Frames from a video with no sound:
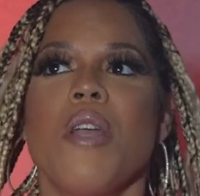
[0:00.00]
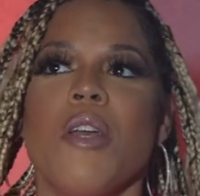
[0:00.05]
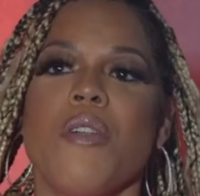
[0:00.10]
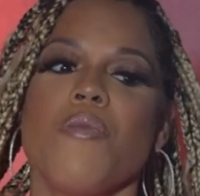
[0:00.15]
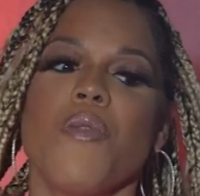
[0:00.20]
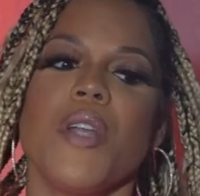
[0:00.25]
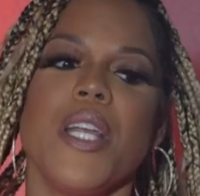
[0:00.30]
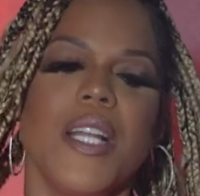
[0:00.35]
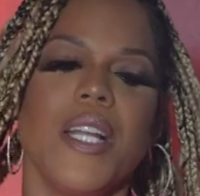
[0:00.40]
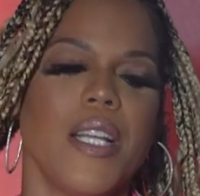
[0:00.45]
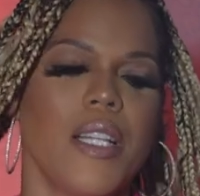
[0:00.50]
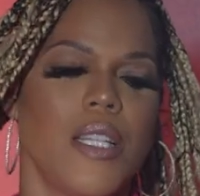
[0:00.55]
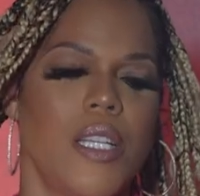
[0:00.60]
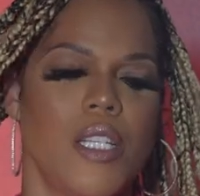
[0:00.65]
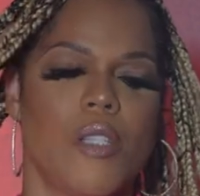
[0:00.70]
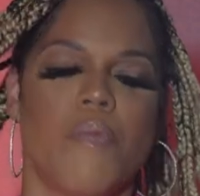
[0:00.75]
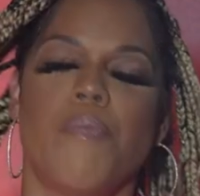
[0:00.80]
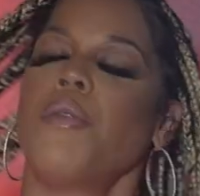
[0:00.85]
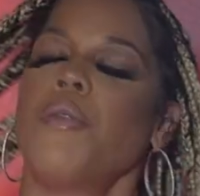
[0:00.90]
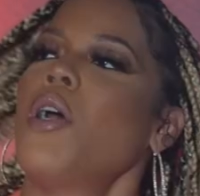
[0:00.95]
in reading
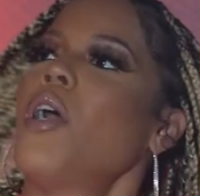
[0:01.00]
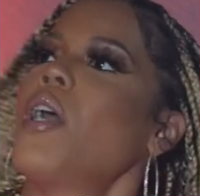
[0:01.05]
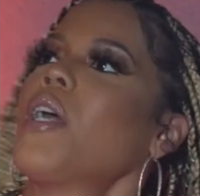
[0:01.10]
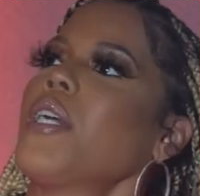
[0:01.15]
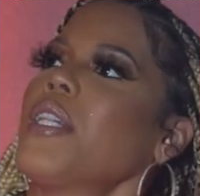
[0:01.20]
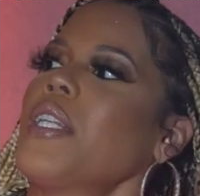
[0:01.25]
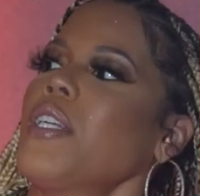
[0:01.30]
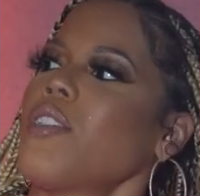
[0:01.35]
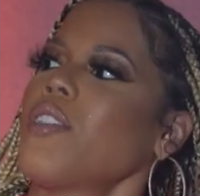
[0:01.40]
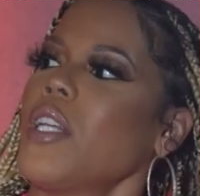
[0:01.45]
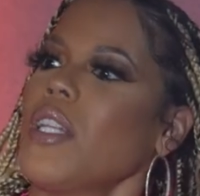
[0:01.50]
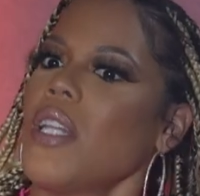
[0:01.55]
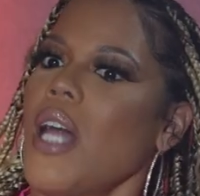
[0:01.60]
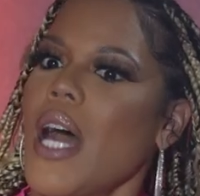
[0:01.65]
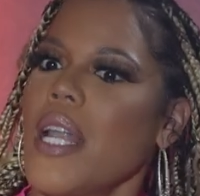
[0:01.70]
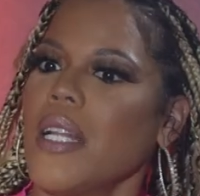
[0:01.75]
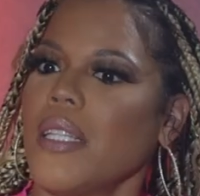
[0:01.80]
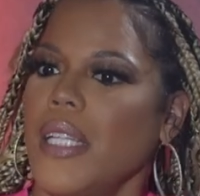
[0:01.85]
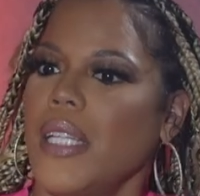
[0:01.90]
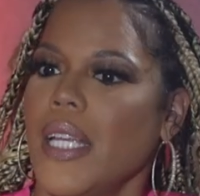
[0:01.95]
this book, there's a
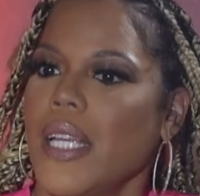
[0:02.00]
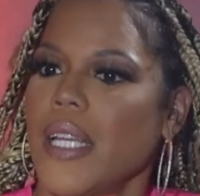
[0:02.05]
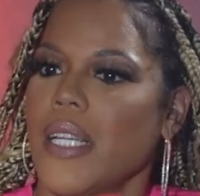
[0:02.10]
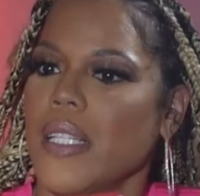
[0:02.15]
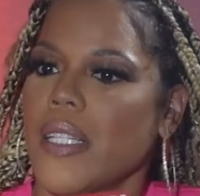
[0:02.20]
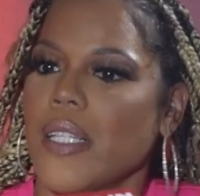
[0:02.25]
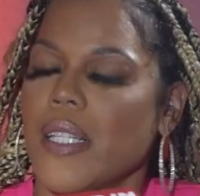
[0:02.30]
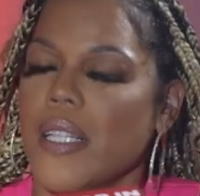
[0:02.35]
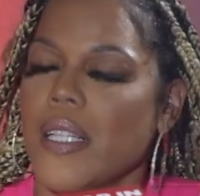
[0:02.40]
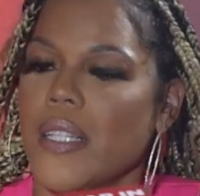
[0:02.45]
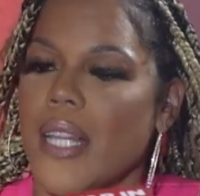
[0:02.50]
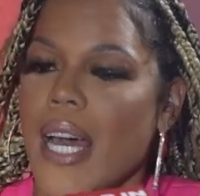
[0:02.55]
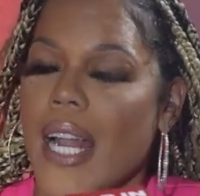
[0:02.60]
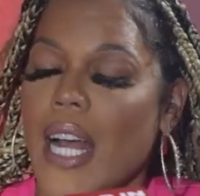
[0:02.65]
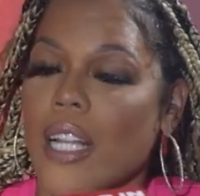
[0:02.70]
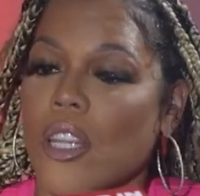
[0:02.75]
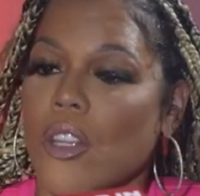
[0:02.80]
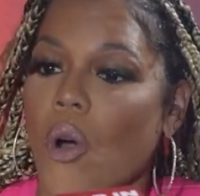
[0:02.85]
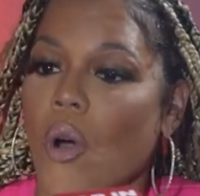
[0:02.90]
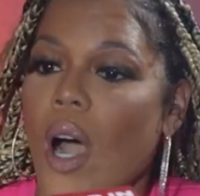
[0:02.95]
lot of things that
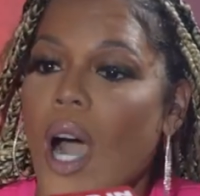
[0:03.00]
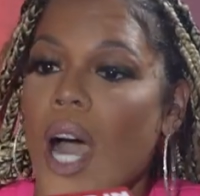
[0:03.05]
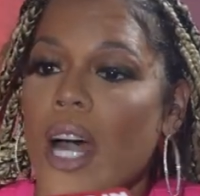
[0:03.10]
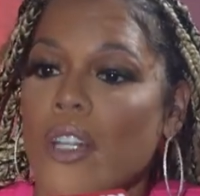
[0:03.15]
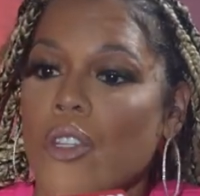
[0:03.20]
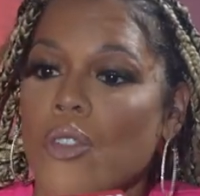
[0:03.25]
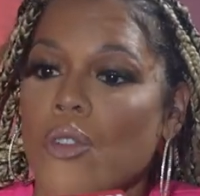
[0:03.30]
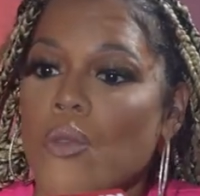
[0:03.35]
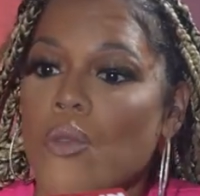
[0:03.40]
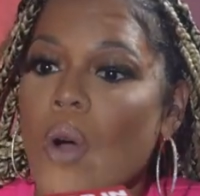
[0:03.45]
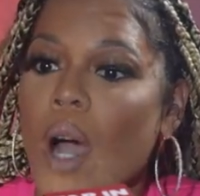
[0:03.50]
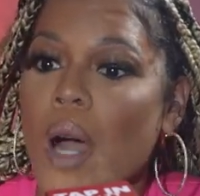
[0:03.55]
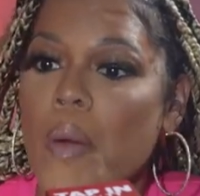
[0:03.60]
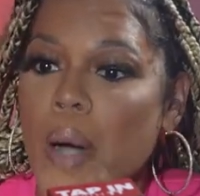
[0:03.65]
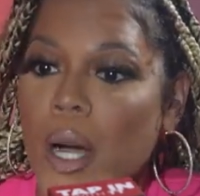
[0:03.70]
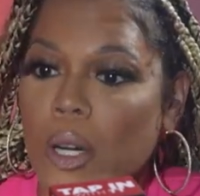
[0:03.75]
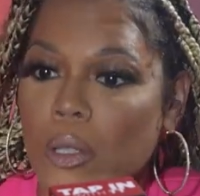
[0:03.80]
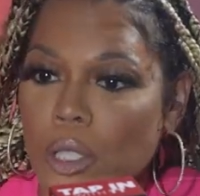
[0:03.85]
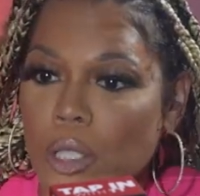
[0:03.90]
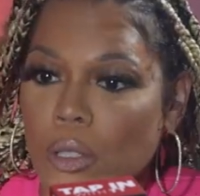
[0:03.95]
I thought I knew
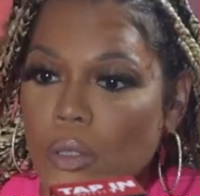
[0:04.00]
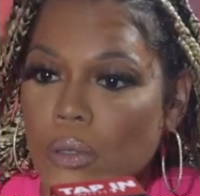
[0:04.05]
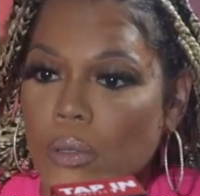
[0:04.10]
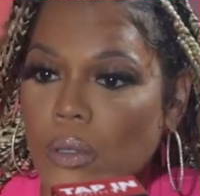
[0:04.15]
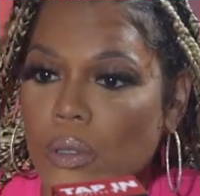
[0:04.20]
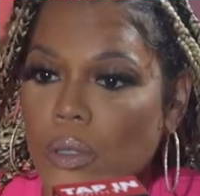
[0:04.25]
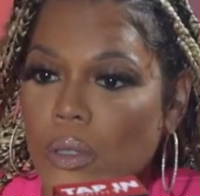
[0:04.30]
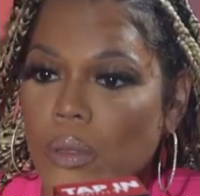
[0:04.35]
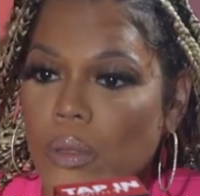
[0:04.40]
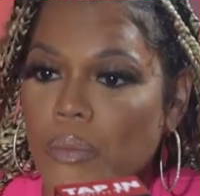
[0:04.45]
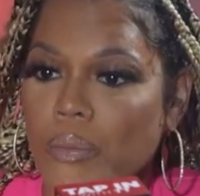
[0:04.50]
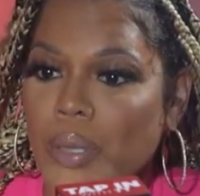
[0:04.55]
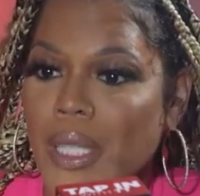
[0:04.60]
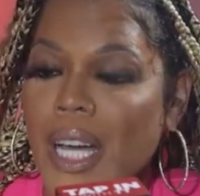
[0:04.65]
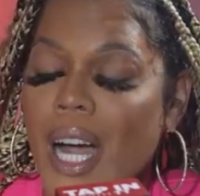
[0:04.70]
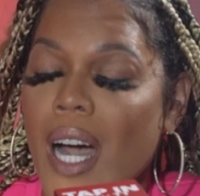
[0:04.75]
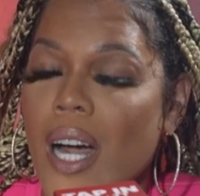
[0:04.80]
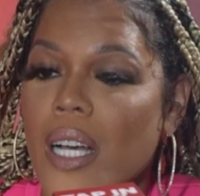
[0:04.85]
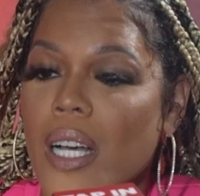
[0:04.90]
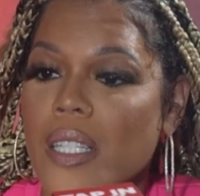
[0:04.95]
about you. Okay.
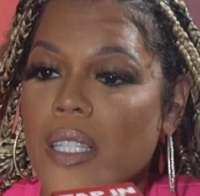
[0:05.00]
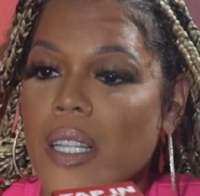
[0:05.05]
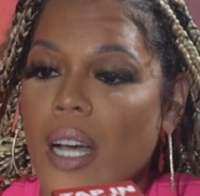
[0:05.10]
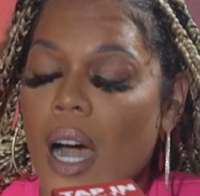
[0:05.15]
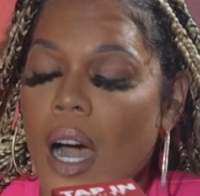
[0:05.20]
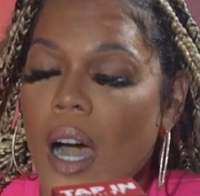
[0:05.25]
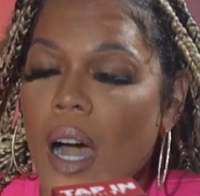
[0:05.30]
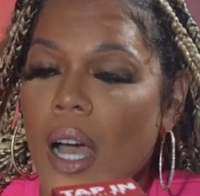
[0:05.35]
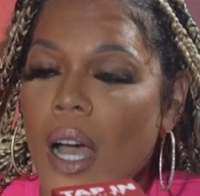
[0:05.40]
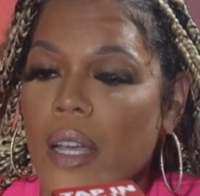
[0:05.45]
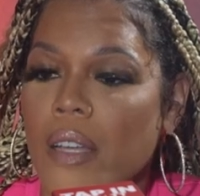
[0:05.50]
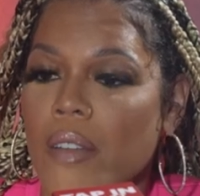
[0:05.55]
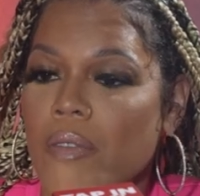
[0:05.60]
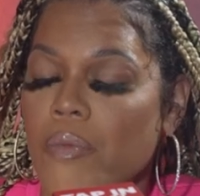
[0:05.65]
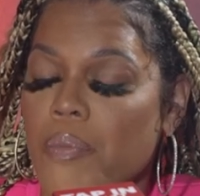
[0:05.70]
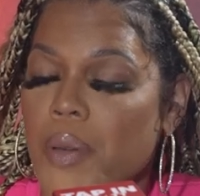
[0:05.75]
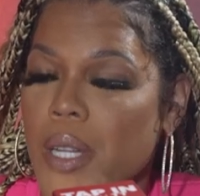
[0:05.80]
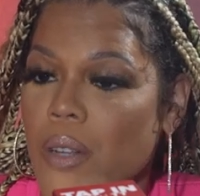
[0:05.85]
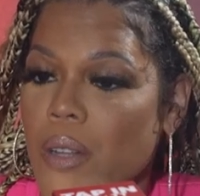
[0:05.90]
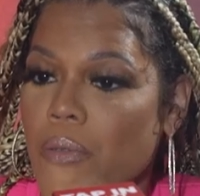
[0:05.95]
Because I've
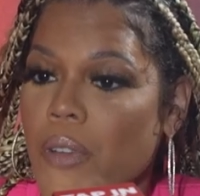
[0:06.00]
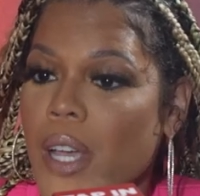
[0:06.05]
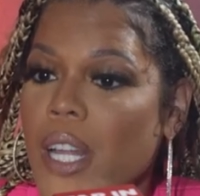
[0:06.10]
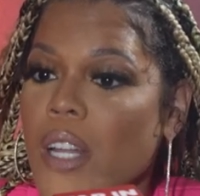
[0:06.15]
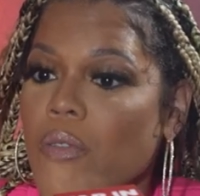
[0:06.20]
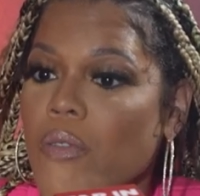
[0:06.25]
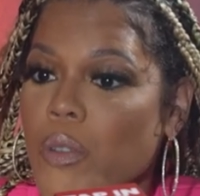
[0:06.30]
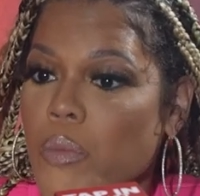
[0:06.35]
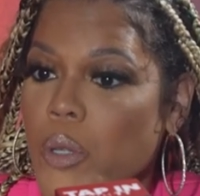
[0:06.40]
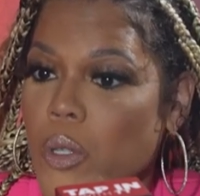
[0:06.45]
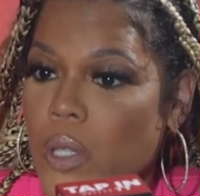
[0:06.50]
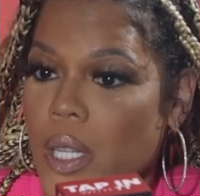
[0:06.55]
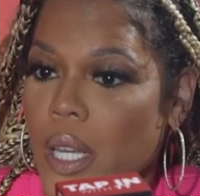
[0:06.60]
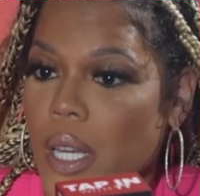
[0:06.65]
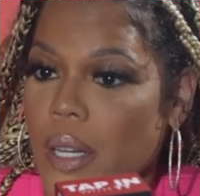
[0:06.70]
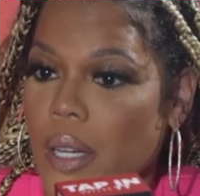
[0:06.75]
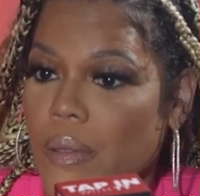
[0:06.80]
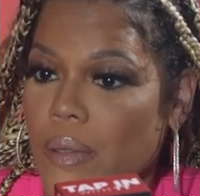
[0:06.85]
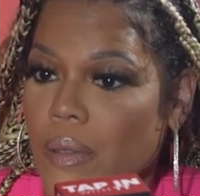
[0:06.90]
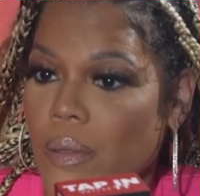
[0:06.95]
been a fan of your music,
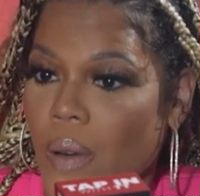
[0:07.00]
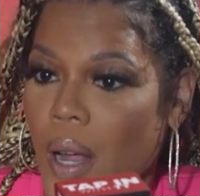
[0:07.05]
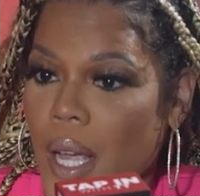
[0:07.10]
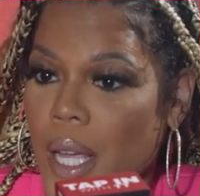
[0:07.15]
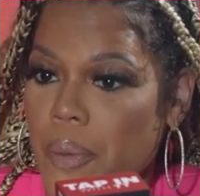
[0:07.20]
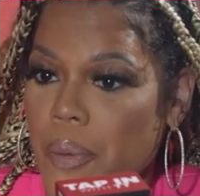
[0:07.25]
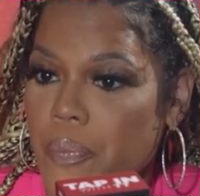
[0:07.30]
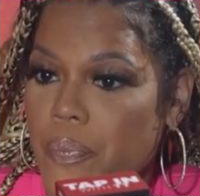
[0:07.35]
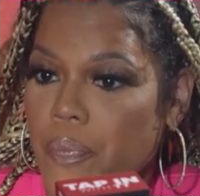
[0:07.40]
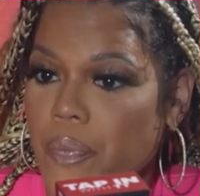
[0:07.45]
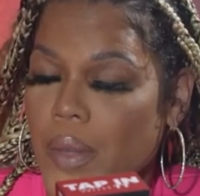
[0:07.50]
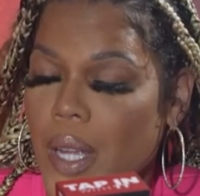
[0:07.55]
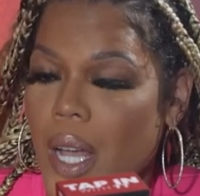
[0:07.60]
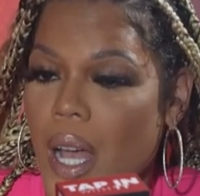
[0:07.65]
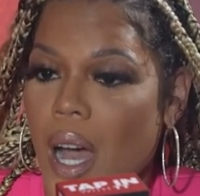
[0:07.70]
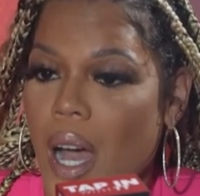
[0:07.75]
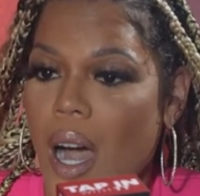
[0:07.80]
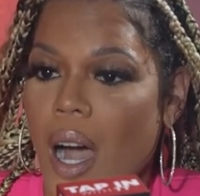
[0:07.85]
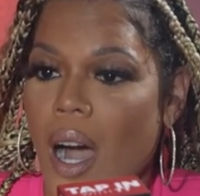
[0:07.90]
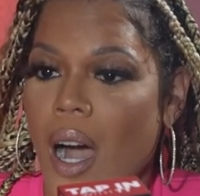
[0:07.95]
right?
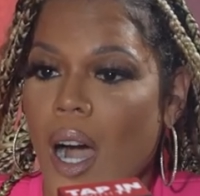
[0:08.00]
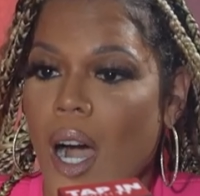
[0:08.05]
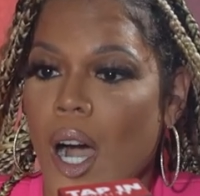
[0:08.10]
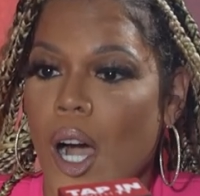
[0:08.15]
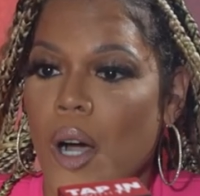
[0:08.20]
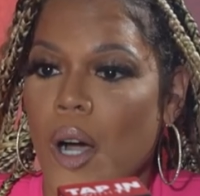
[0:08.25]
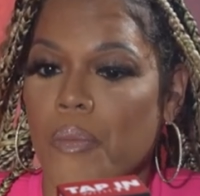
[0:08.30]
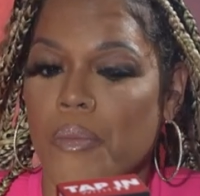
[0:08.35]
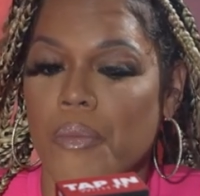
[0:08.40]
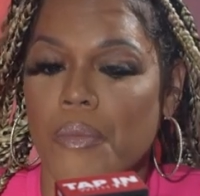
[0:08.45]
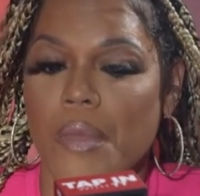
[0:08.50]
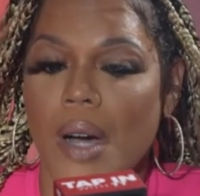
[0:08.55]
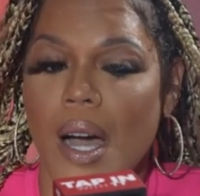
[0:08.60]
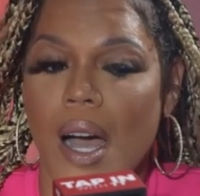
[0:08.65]
Um,